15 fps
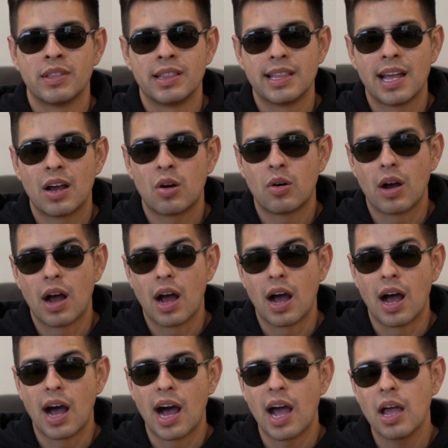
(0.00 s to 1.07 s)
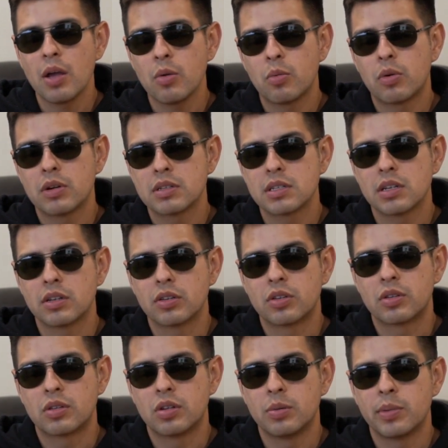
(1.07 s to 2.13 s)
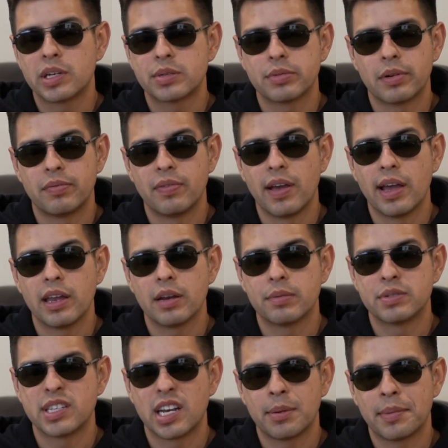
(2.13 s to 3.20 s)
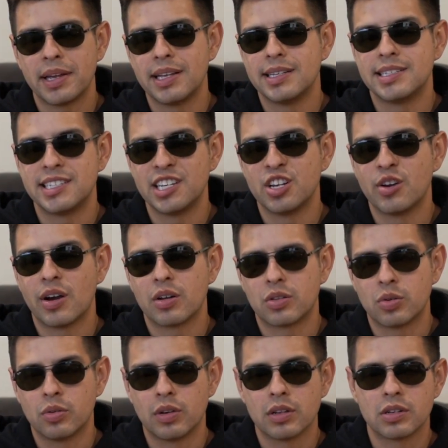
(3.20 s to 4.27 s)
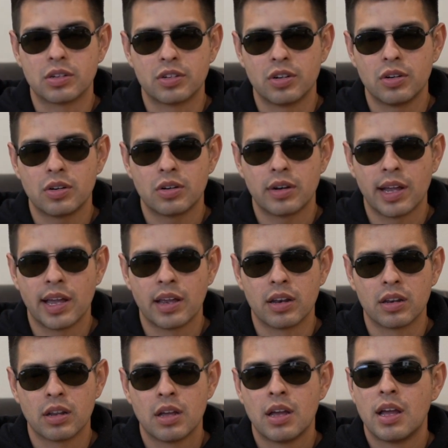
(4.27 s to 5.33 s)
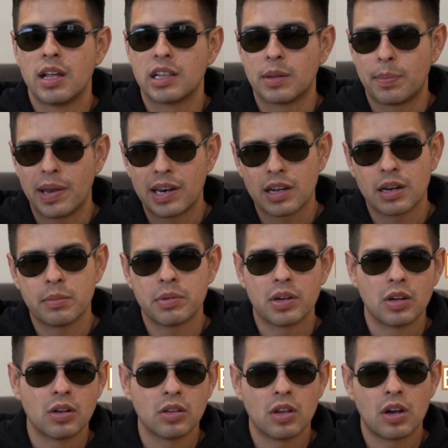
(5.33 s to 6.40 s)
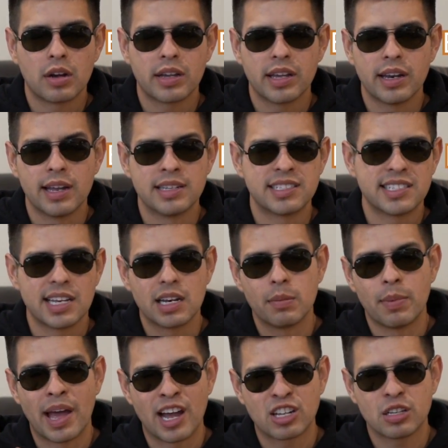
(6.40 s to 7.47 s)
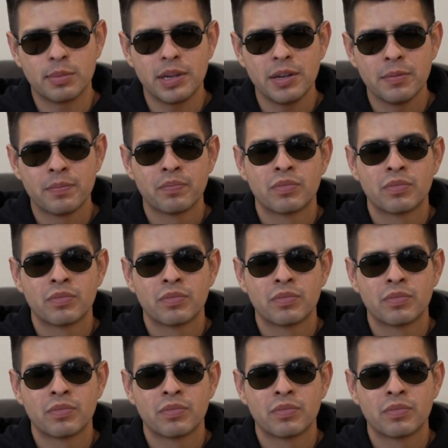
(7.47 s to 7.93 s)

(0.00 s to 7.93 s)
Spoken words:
Now, I wasn't too much of a fan of sending my ECU out to another tuner and depending on them to unlock it and send it back to me.